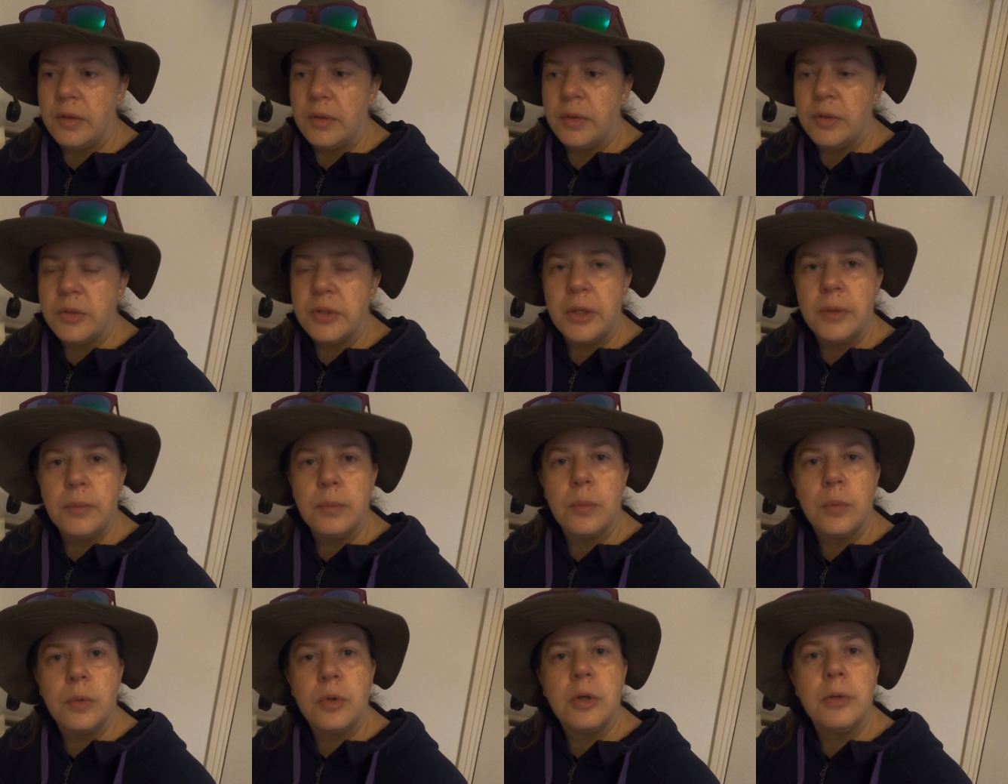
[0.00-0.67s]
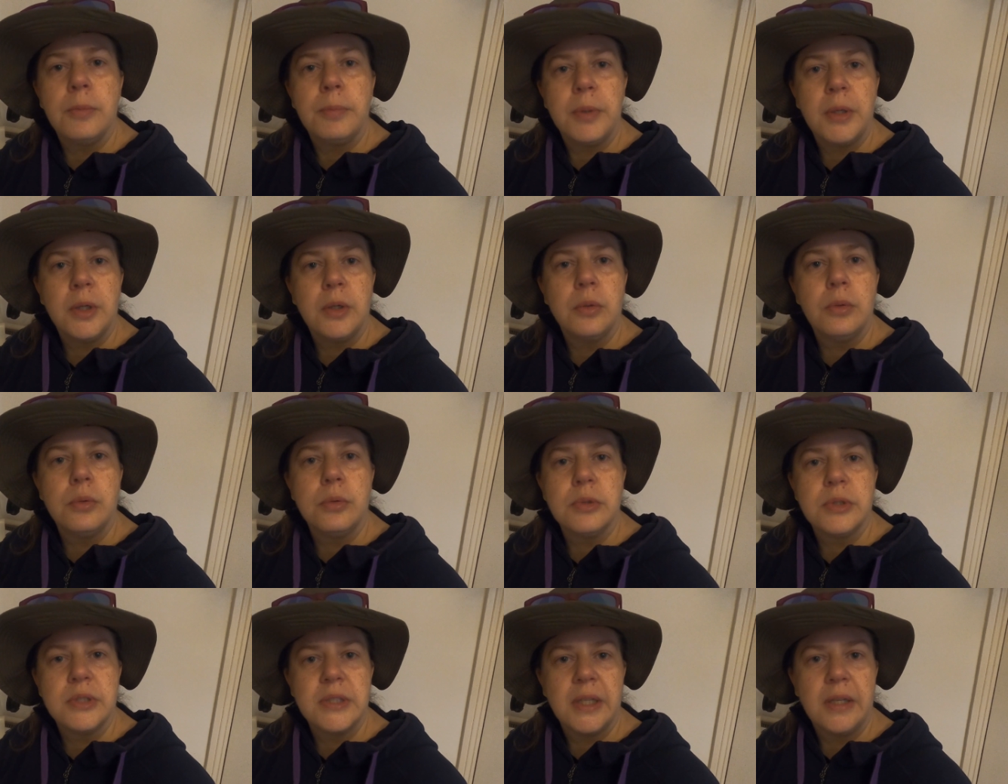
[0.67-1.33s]
you don't want to be
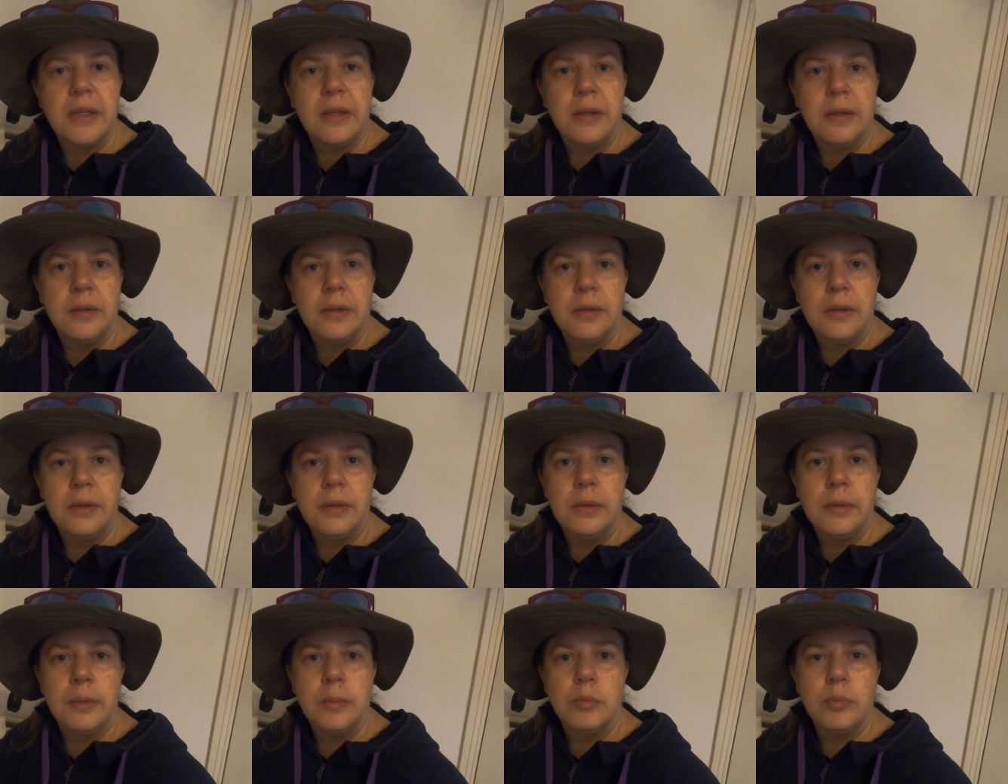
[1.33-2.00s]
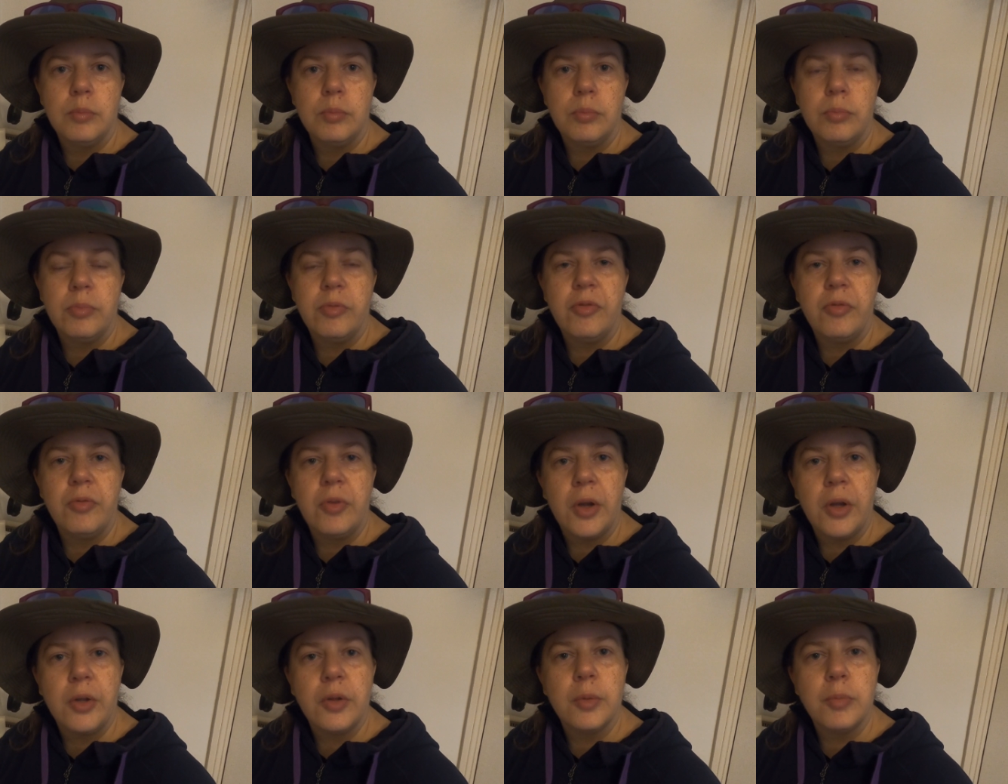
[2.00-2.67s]
causing
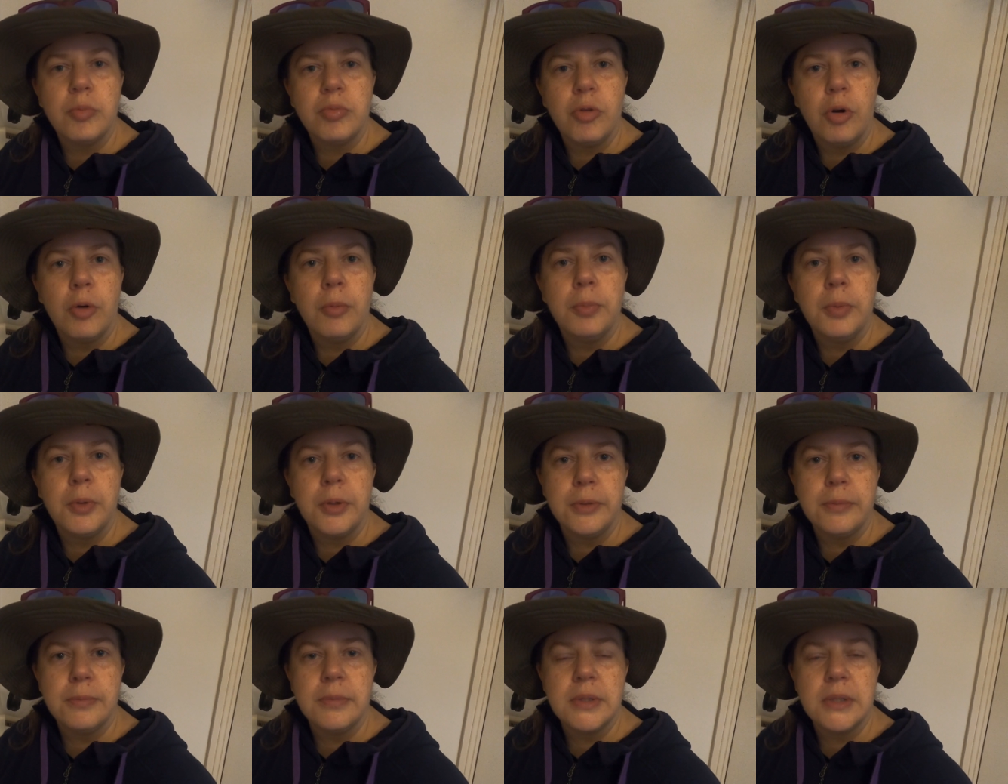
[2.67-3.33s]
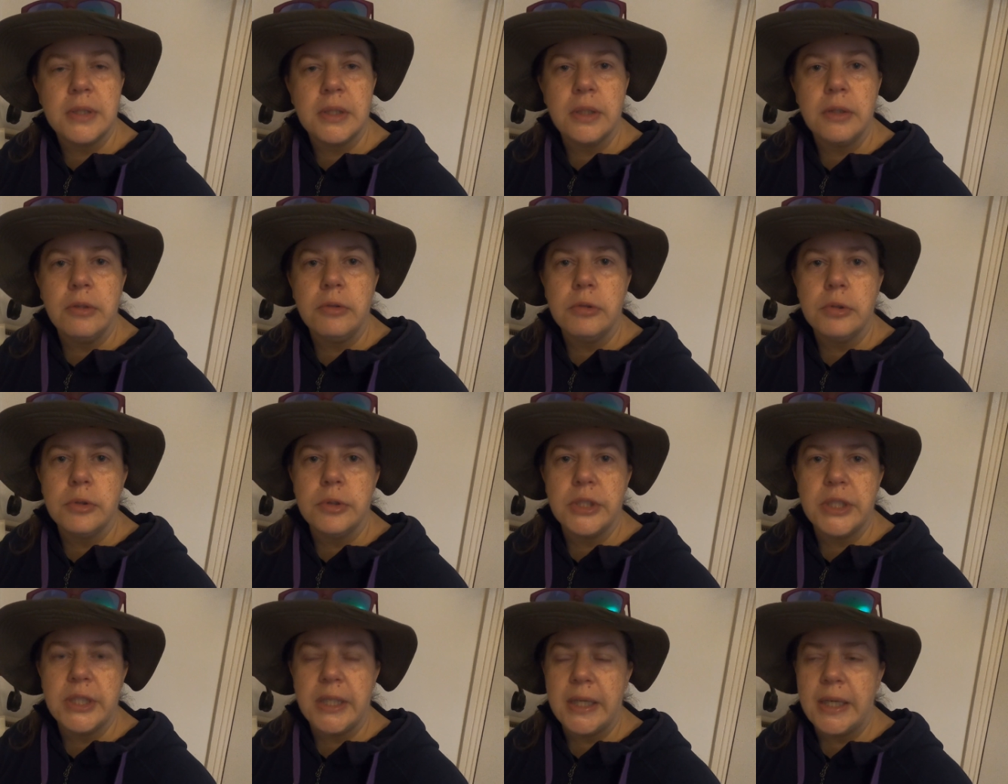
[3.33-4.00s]
further problems than you
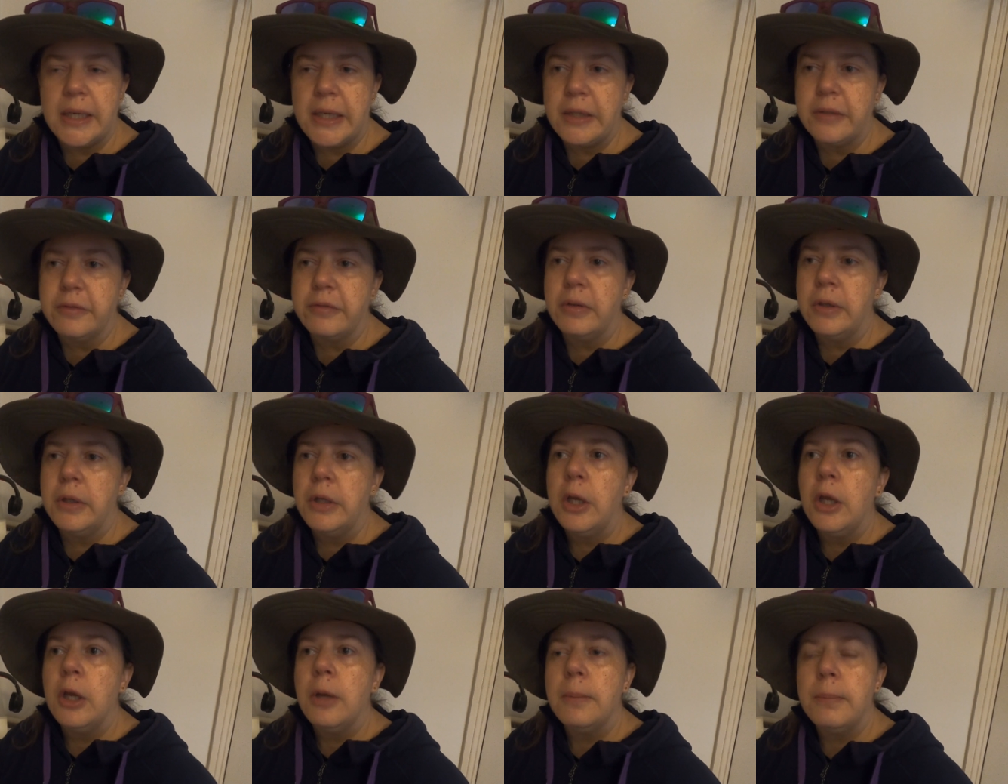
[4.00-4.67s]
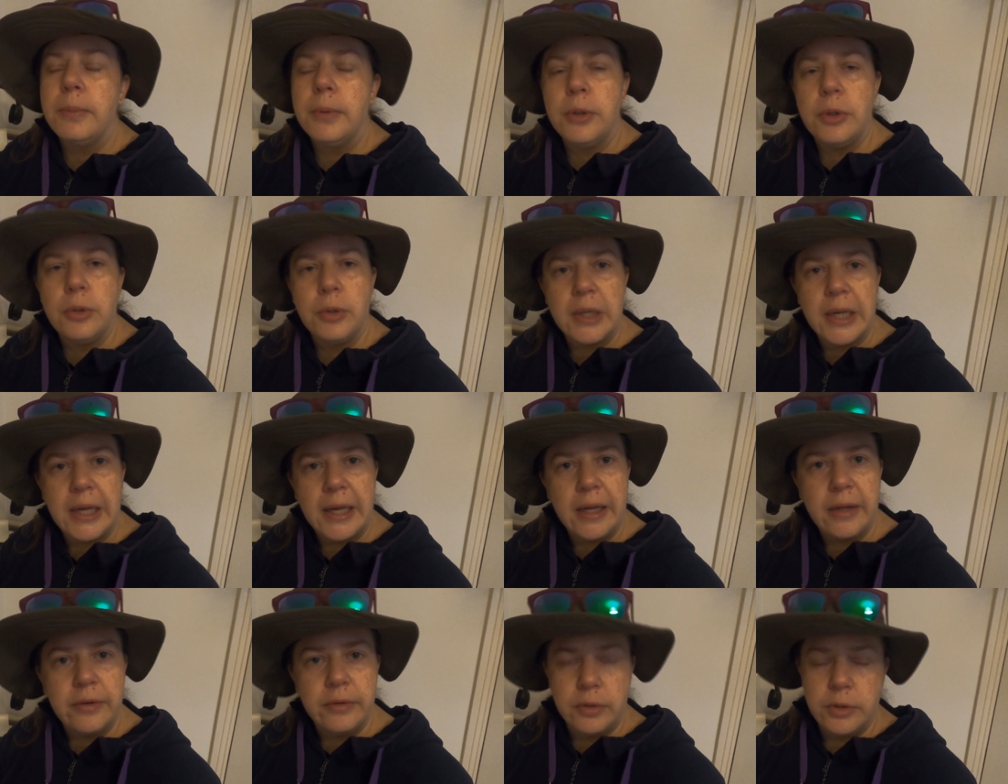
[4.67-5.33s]
already have, but you
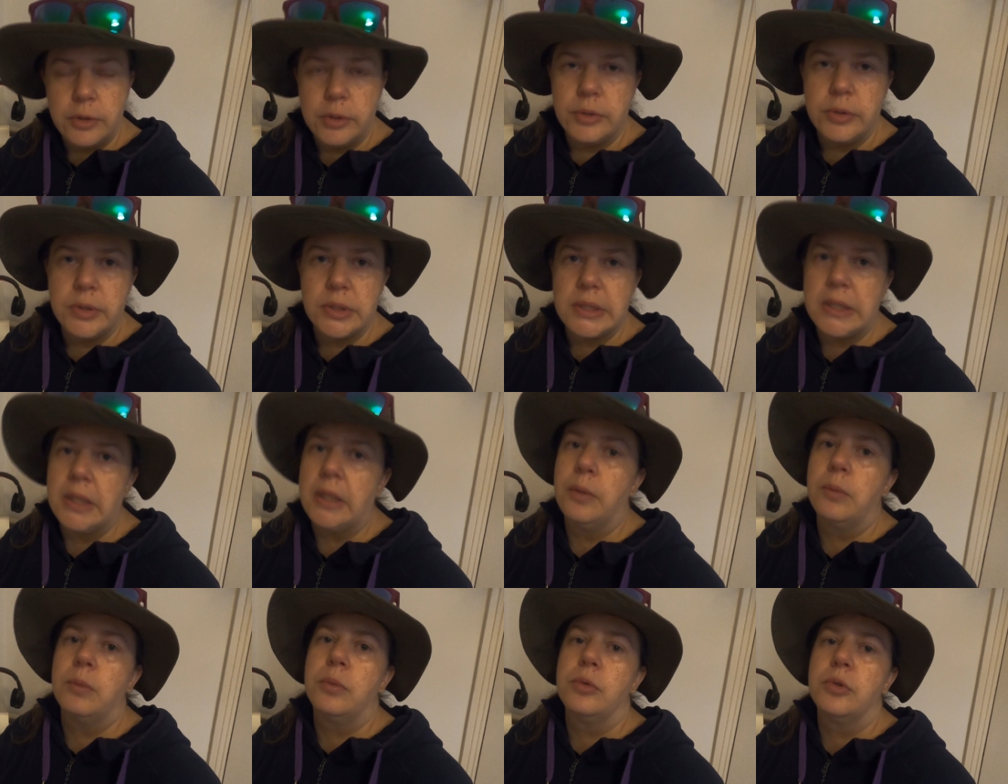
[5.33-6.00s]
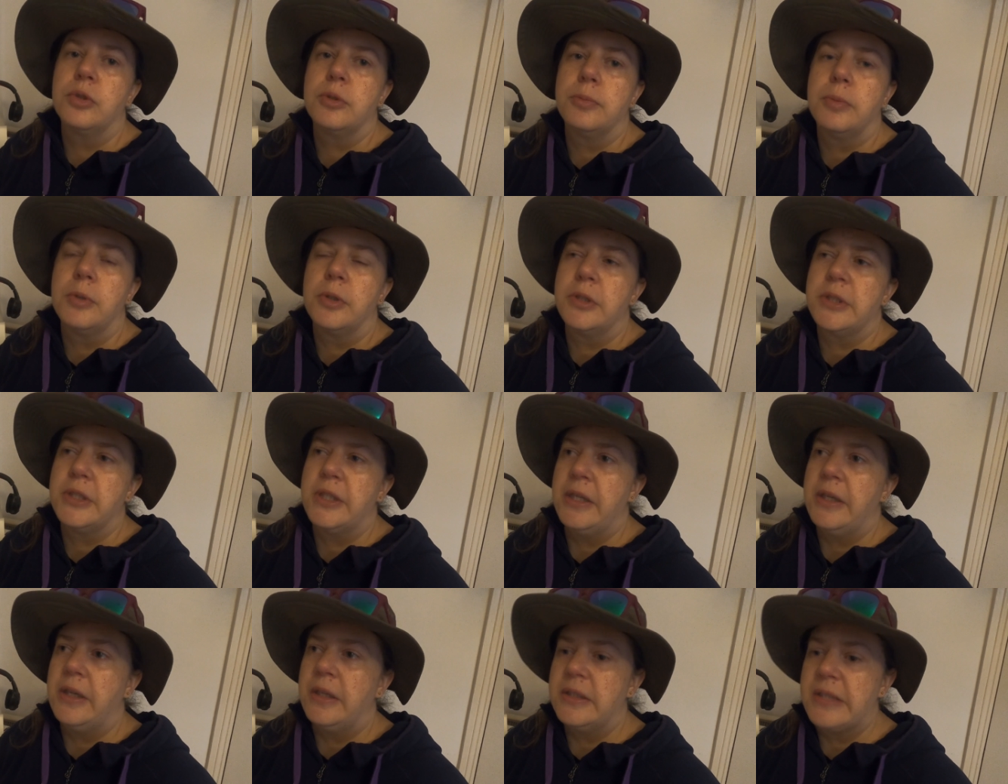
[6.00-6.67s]
can use that water
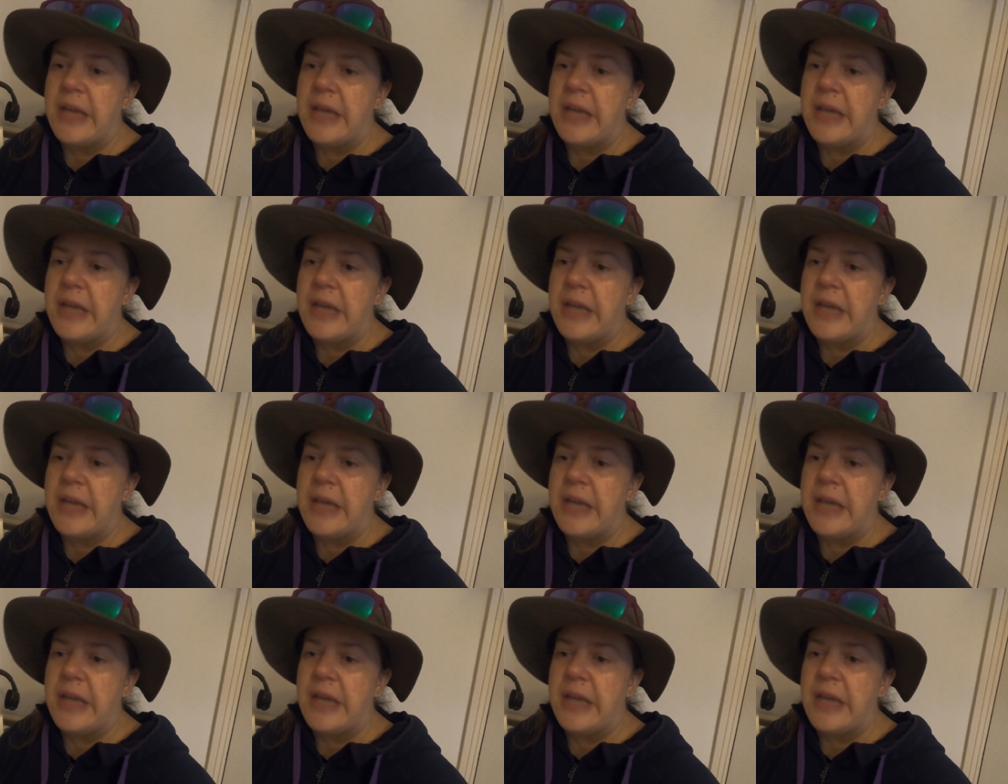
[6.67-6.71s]
body.